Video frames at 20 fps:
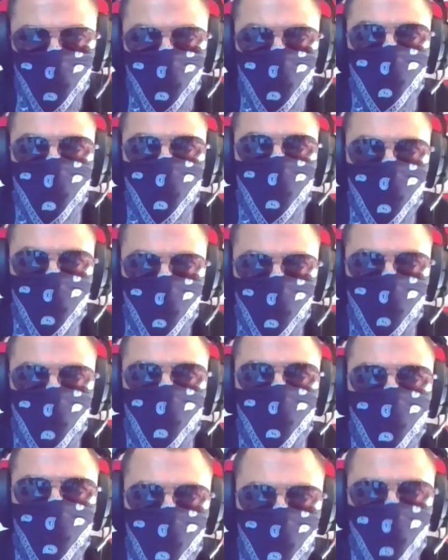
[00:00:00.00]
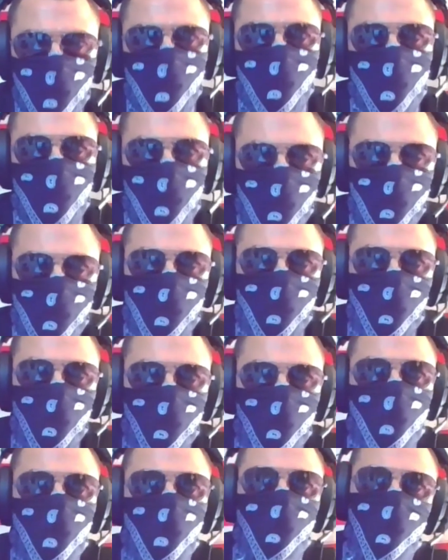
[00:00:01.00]
directly down.
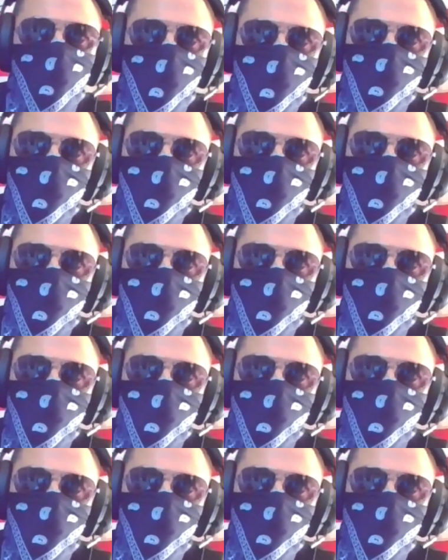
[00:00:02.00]
In your